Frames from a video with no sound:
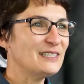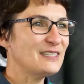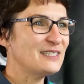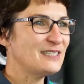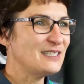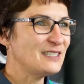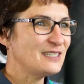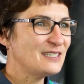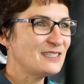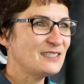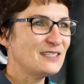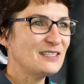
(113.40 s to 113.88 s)

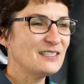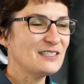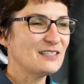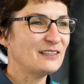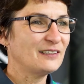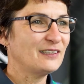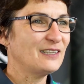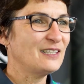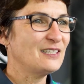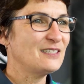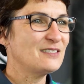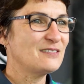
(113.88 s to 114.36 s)
assistance,
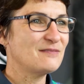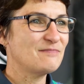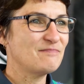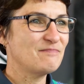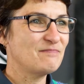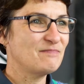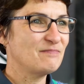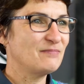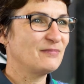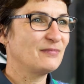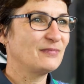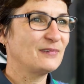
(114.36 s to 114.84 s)
like there's
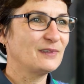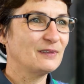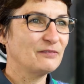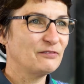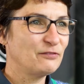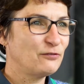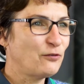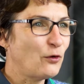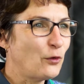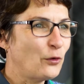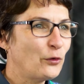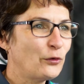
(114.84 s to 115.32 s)

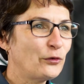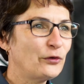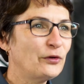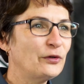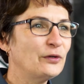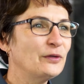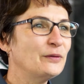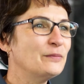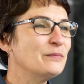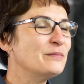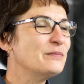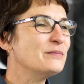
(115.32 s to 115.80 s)

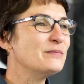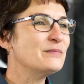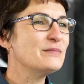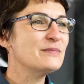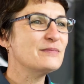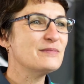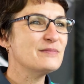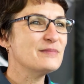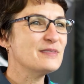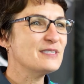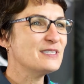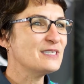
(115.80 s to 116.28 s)

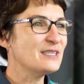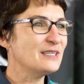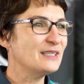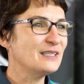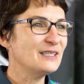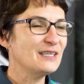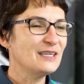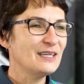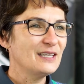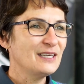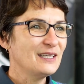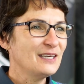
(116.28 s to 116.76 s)
forums
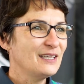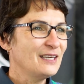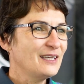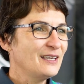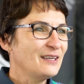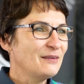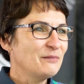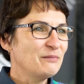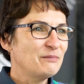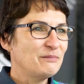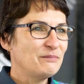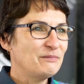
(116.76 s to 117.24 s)
and
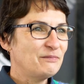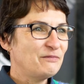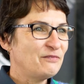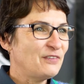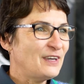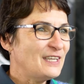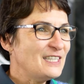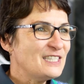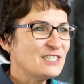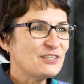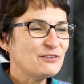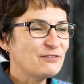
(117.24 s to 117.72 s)

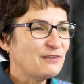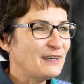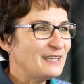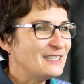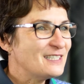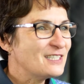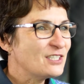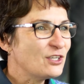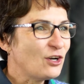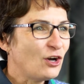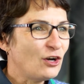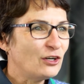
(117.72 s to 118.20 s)
face to
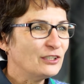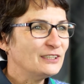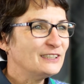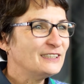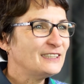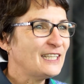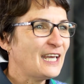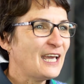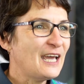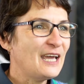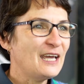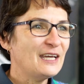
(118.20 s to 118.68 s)
face
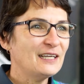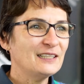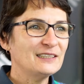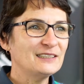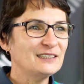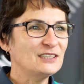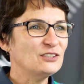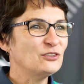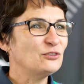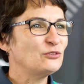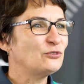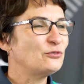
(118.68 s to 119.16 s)

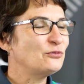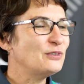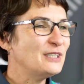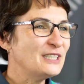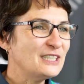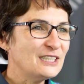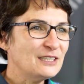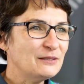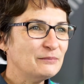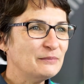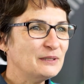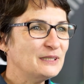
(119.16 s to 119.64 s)
contact and
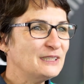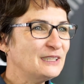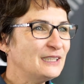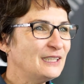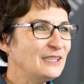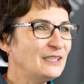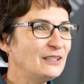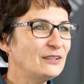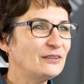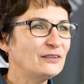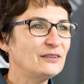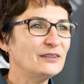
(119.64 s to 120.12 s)
written
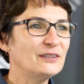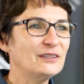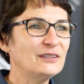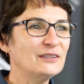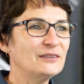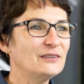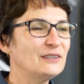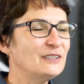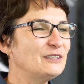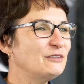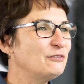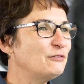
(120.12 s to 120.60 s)

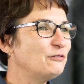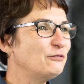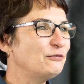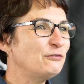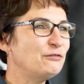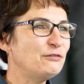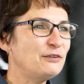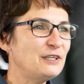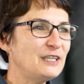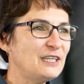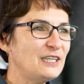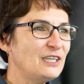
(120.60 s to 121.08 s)
material and
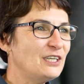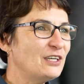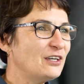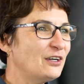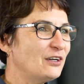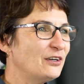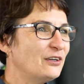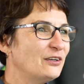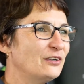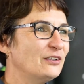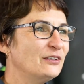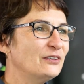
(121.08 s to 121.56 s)

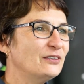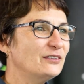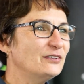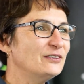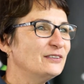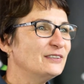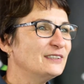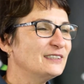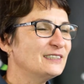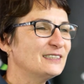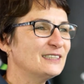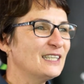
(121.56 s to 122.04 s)

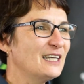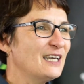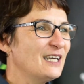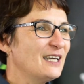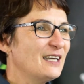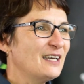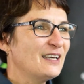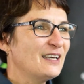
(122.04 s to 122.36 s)
videos